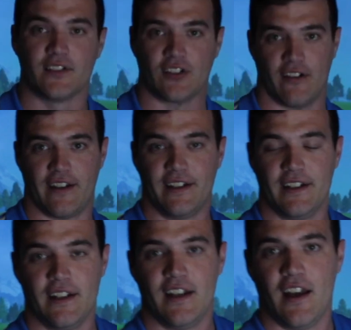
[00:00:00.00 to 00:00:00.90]
Sorry.
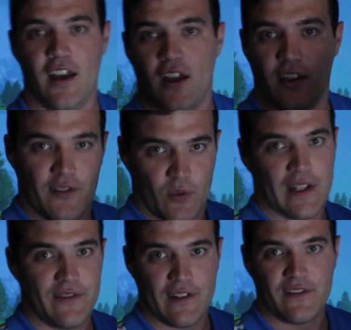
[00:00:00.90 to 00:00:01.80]

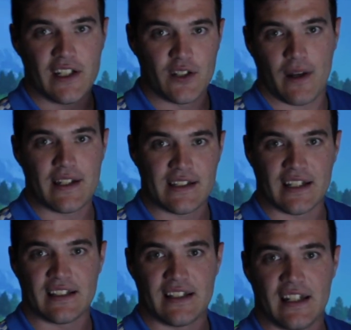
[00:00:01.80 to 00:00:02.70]
2015,
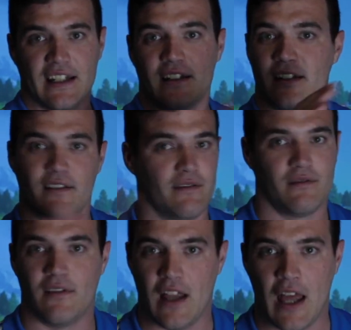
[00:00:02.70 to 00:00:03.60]
2016,
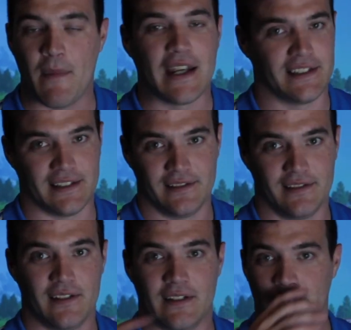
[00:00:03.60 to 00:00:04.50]
amazing.
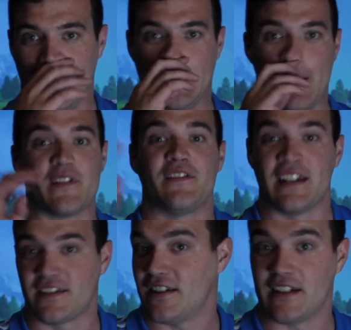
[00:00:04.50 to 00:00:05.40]
In terms of
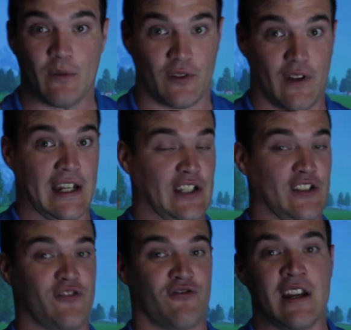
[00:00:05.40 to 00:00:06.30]
distance, it was
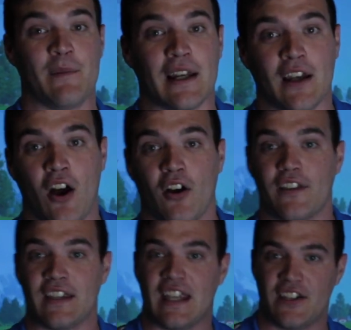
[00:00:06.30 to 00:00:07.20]
extremely
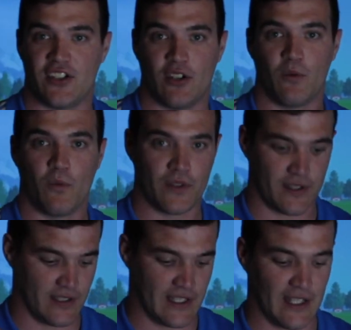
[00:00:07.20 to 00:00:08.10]
long. The issue
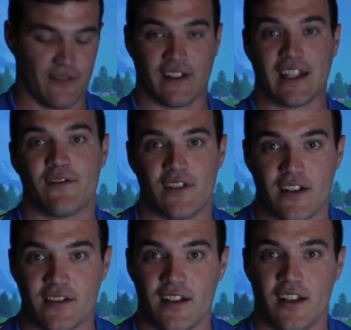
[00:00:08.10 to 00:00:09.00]
was the
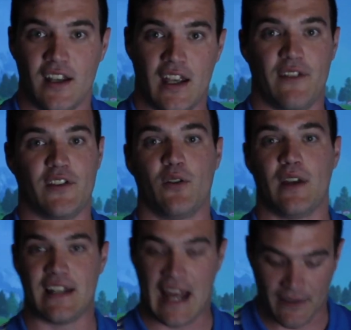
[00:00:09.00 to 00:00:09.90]
forgiveness. If you
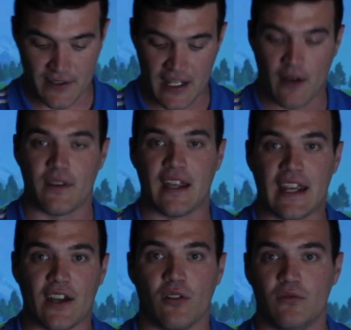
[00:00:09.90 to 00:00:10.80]
hit it out the toe of the
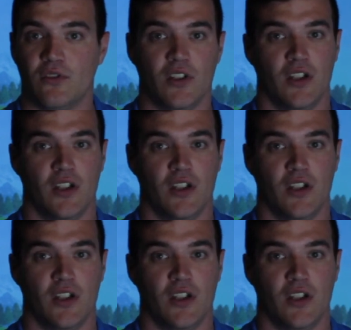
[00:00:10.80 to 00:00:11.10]
heel,